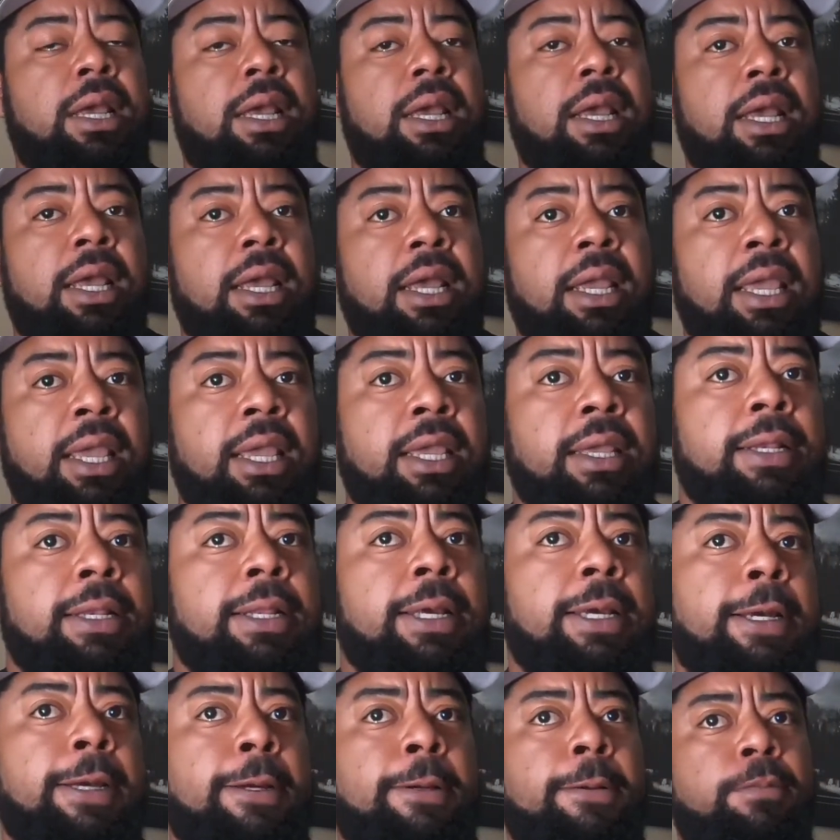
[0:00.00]
and
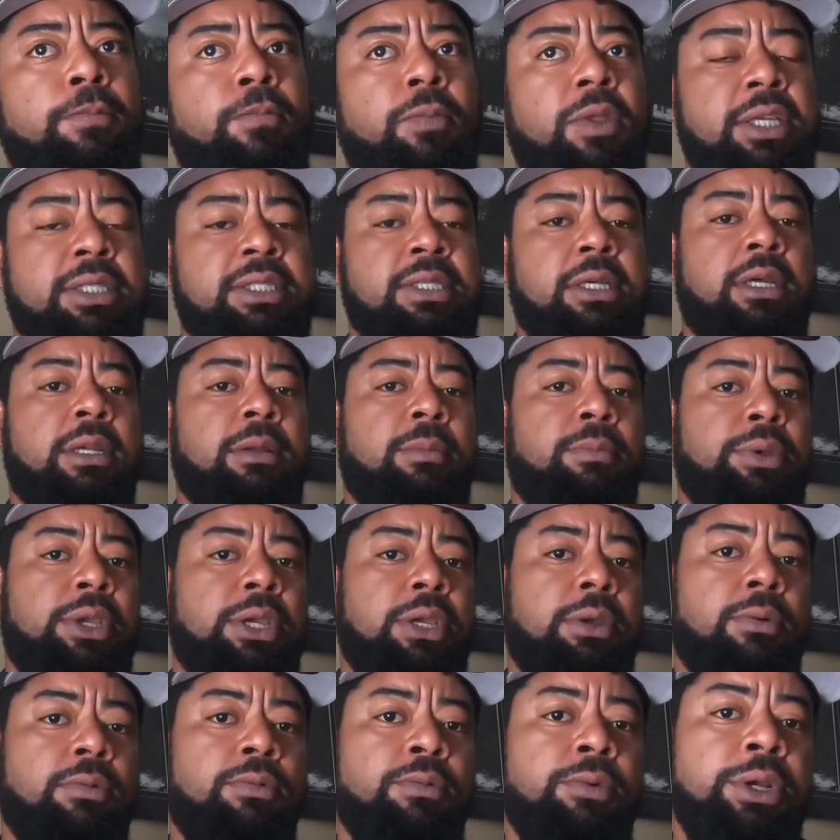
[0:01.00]
it's going to be a
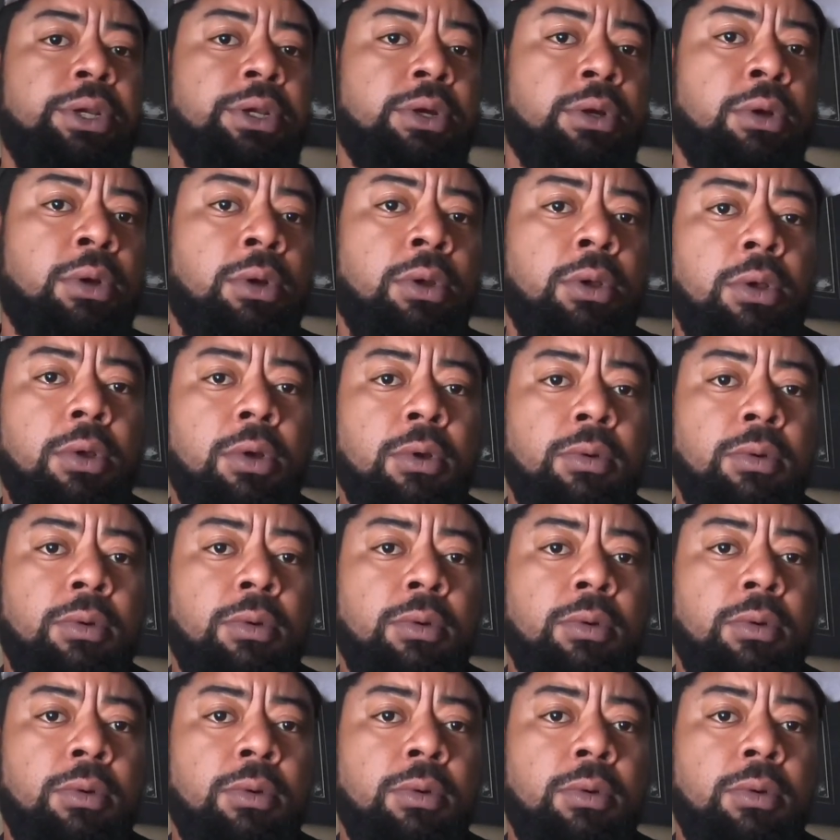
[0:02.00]
real